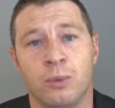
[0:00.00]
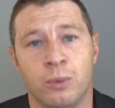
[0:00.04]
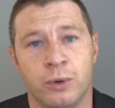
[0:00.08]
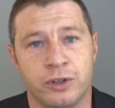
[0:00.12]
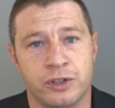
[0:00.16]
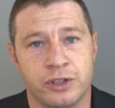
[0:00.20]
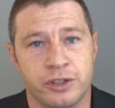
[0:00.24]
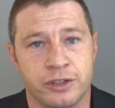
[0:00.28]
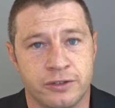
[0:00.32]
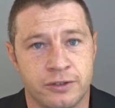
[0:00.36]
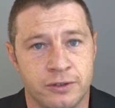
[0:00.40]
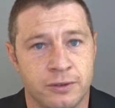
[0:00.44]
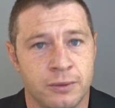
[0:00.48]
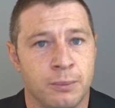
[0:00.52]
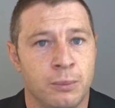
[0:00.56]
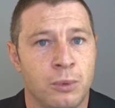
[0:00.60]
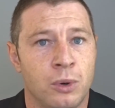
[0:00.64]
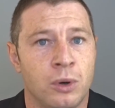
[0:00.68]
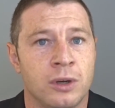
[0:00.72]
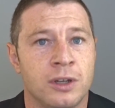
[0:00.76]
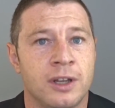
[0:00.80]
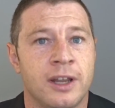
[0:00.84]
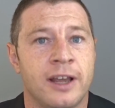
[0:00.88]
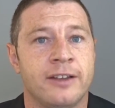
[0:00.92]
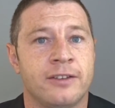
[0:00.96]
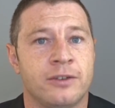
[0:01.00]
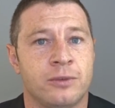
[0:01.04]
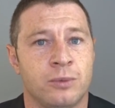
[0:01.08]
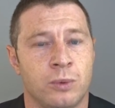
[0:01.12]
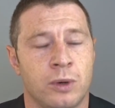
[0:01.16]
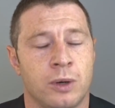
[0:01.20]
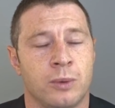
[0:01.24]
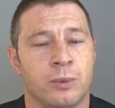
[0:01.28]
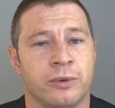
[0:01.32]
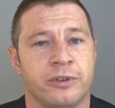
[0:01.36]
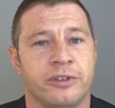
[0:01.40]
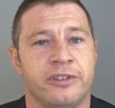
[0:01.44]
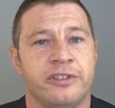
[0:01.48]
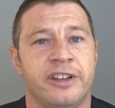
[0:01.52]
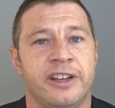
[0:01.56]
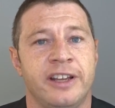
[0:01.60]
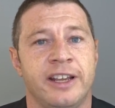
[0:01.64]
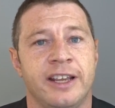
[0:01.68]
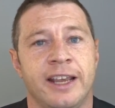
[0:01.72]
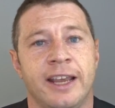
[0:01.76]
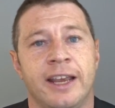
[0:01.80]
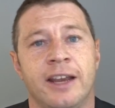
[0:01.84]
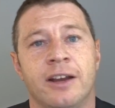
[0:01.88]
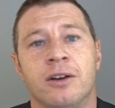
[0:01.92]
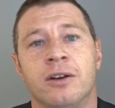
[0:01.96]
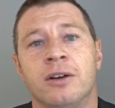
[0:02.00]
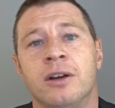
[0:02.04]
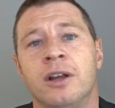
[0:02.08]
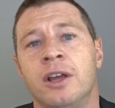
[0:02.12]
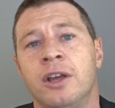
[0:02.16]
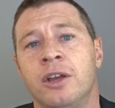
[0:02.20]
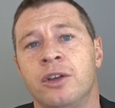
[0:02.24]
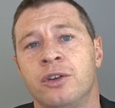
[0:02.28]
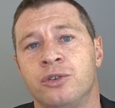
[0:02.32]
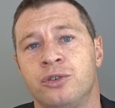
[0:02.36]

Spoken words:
which is more or less what we're seeing here,